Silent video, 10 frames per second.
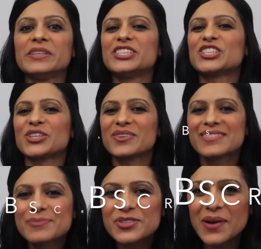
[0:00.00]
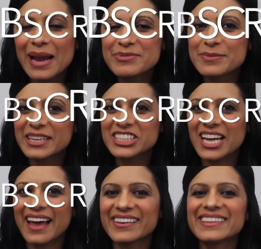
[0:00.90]
be sure to subscribe to my
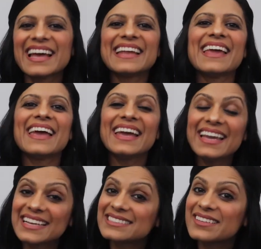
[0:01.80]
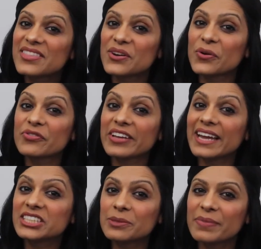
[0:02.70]
channel and hit the
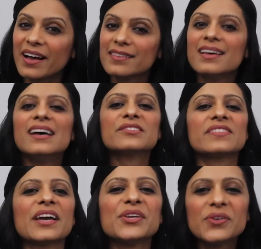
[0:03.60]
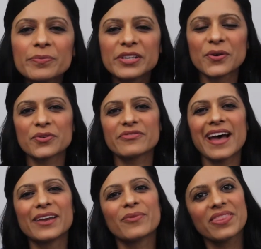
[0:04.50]
notification bell so that you'll be
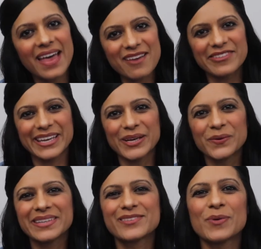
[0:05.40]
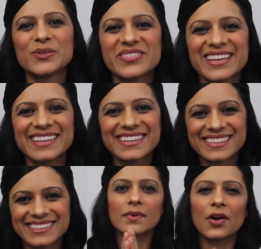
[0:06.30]
notified when that video is posted.
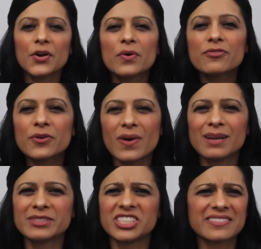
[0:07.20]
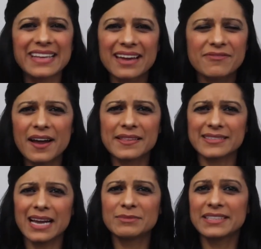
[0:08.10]
Are you overwhelmed and just can't find the
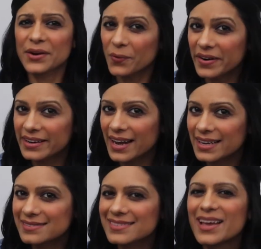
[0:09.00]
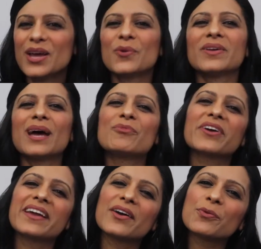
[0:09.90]
time to get organized? Well, I'm
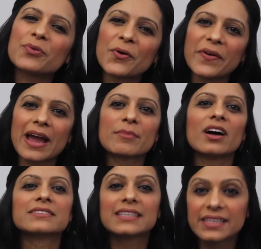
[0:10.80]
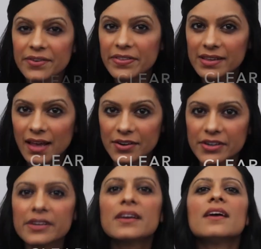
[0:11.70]
working on a program called Clear the
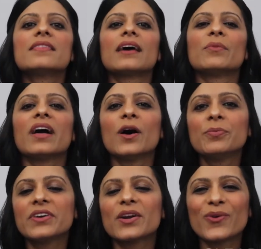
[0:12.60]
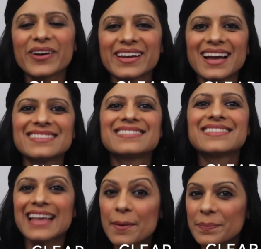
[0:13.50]
Clutter that will help you get
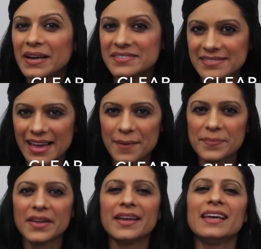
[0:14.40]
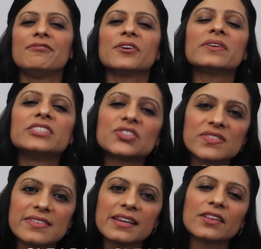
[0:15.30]
organized step by step. If you're
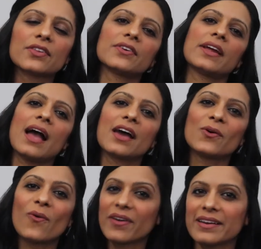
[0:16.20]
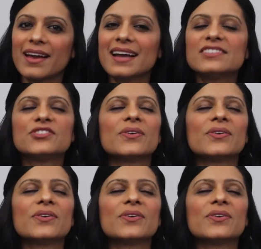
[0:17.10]
interested in learning how to organize